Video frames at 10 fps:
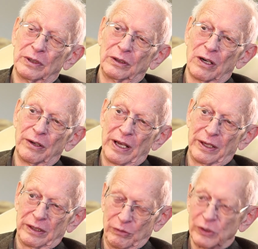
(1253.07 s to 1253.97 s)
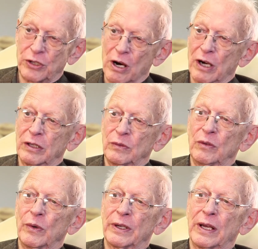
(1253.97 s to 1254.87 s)
gone out, it was dark, and we
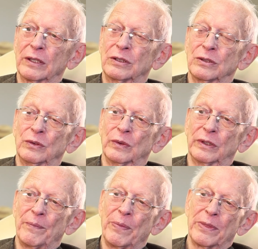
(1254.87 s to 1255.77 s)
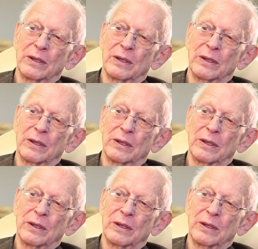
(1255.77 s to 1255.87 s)
went out to um,